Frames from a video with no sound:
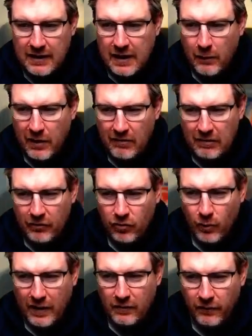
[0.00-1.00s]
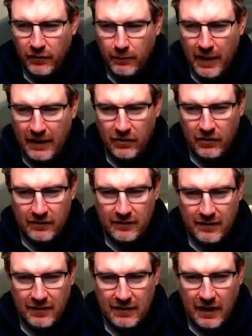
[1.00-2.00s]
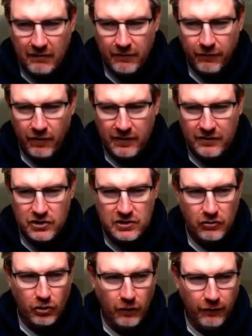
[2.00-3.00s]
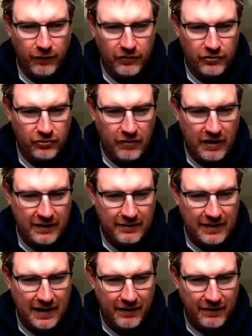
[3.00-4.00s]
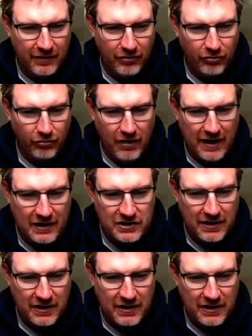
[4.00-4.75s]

Now we are a little ways off the back. You can see the car in front has just gone off the straight. Now there's a crash.